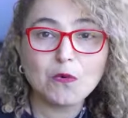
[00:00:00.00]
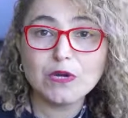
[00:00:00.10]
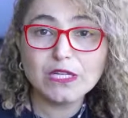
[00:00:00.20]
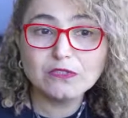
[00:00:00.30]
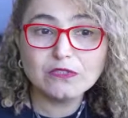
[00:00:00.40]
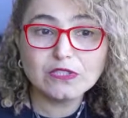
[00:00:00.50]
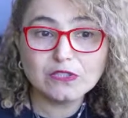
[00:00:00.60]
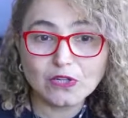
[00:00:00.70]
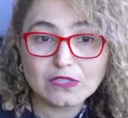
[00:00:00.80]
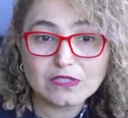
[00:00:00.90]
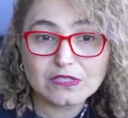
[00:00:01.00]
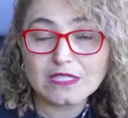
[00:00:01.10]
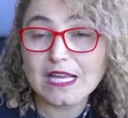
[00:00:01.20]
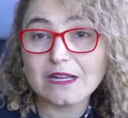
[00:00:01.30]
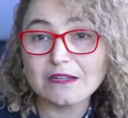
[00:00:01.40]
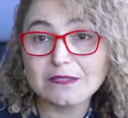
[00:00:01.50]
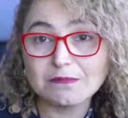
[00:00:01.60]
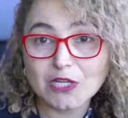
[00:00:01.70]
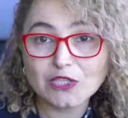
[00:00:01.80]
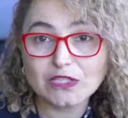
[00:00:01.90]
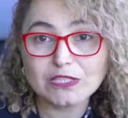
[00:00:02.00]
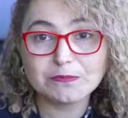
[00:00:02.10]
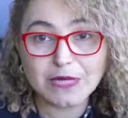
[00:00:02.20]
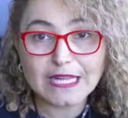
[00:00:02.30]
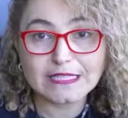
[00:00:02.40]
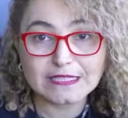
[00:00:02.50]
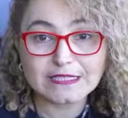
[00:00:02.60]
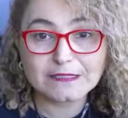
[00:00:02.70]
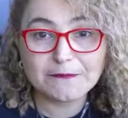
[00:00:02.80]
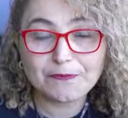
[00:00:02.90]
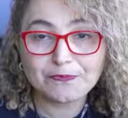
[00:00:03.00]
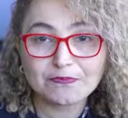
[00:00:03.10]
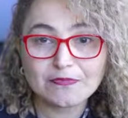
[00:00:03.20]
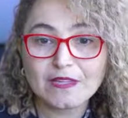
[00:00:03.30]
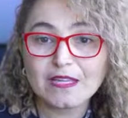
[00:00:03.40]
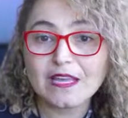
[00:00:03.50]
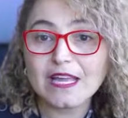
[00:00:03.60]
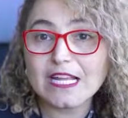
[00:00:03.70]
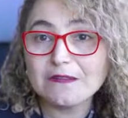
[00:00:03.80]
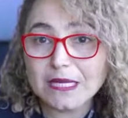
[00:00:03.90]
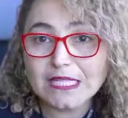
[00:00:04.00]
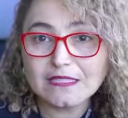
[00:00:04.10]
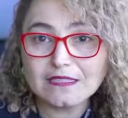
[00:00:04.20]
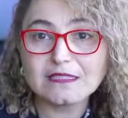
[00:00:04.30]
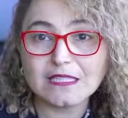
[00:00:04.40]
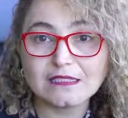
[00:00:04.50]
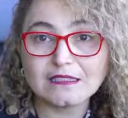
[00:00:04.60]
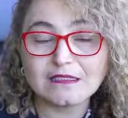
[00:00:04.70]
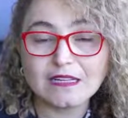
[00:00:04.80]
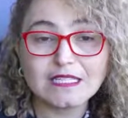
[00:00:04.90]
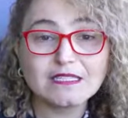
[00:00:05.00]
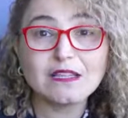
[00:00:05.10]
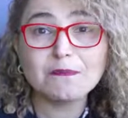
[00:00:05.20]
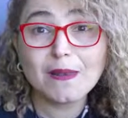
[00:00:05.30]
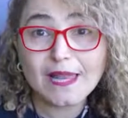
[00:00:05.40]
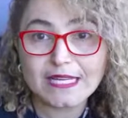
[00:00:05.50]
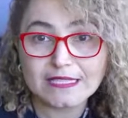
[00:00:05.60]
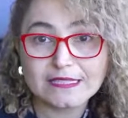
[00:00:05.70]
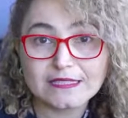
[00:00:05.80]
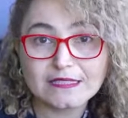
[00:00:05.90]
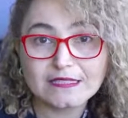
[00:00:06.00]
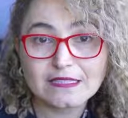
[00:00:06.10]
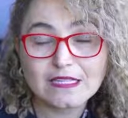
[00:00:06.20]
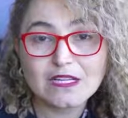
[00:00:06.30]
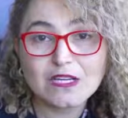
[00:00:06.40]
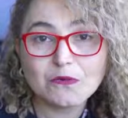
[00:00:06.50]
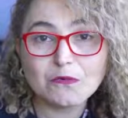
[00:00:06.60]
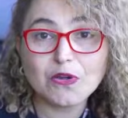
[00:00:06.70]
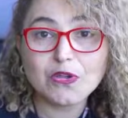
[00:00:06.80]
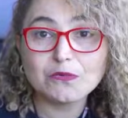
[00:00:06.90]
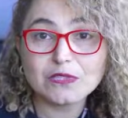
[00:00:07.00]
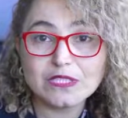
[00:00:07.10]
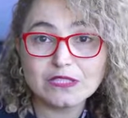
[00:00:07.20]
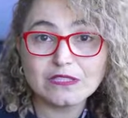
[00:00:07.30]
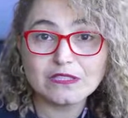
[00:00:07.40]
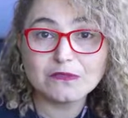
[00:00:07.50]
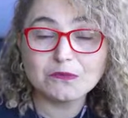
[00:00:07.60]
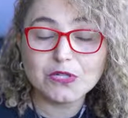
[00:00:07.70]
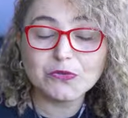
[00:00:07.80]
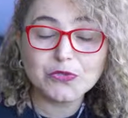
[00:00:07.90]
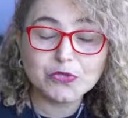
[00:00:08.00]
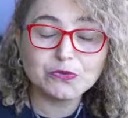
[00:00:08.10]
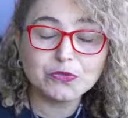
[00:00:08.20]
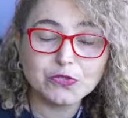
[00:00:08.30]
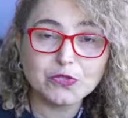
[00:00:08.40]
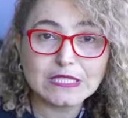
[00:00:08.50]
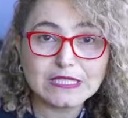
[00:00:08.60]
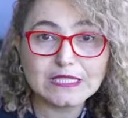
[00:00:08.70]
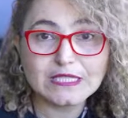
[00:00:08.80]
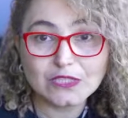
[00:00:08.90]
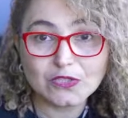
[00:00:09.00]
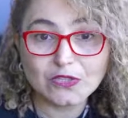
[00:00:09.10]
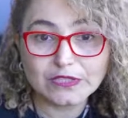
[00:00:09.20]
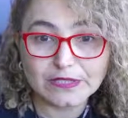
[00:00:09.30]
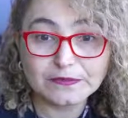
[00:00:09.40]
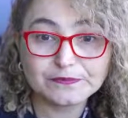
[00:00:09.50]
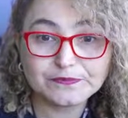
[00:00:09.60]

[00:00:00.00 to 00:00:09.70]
Where do the doctors and specialists practice? In medical center, it's the place where you would go and see a doctor.